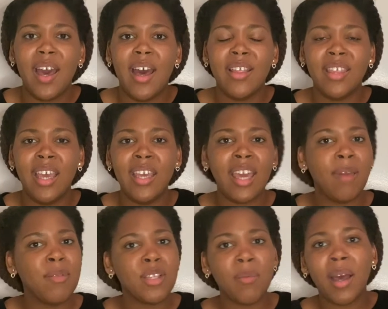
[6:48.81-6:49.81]
They came
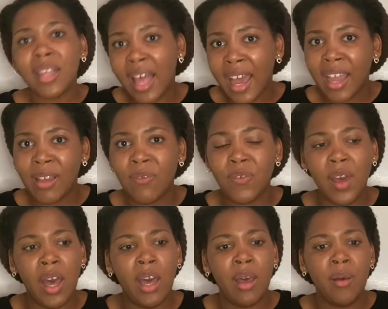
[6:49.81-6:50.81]
into my life,
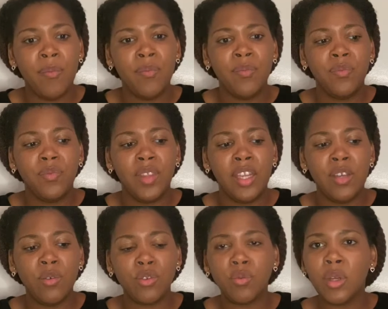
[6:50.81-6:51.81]
and it
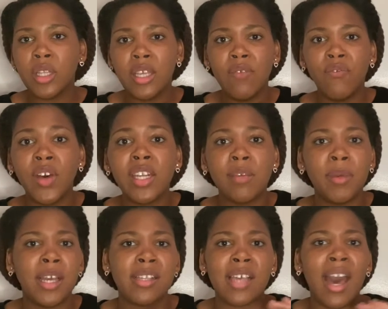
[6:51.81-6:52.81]
was really funny
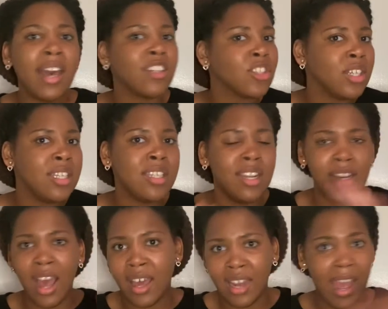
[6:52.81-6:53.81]
because I actually did
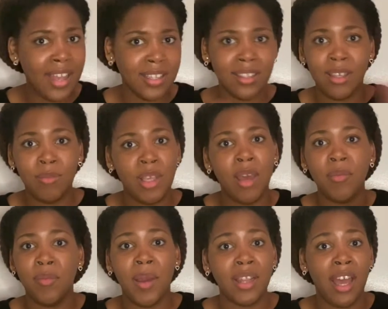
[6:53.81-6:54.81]
not ask them to come
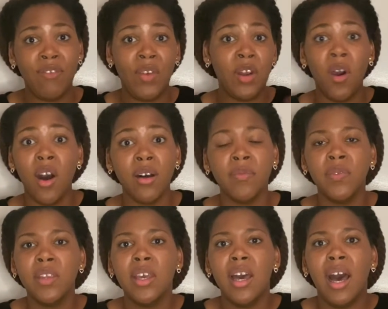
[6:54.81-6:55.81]
into my life at all,
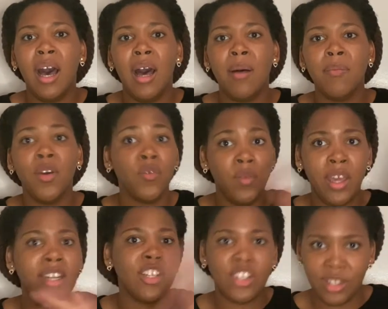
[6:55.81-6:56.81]

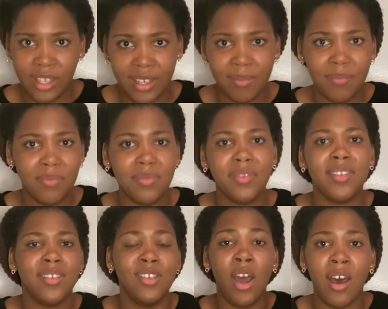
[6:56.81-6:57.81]
initially.
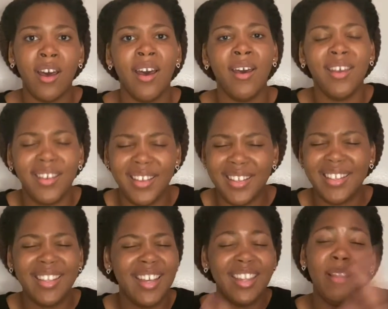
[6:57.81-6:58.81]
So
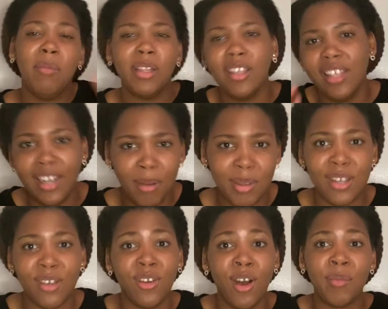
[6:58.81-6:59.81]
let me clean that up, because they
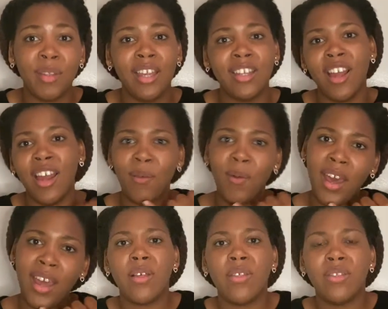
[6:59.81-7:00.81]
could call me like, Shani,
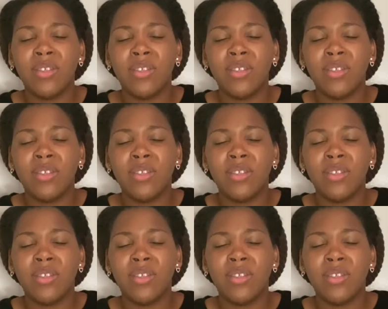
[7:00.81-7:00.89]
what?